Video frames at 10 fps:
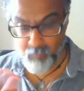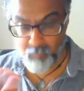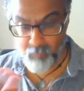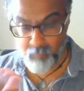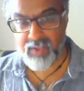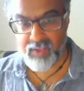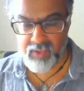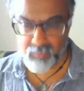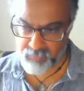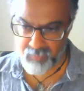We are
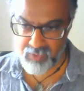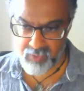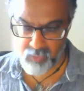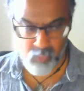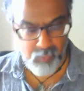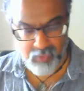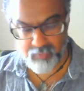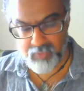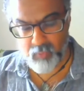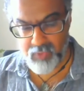taking up Tamil issues.
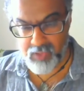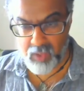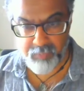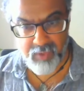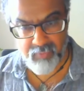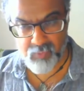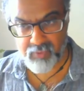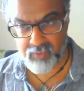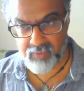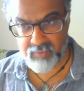We campaign for
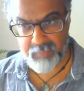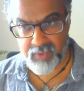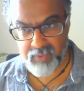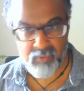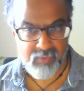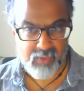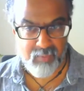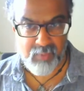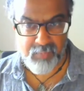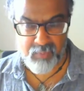the disappearance of the
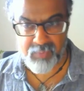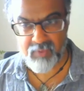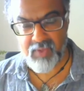Tamil people.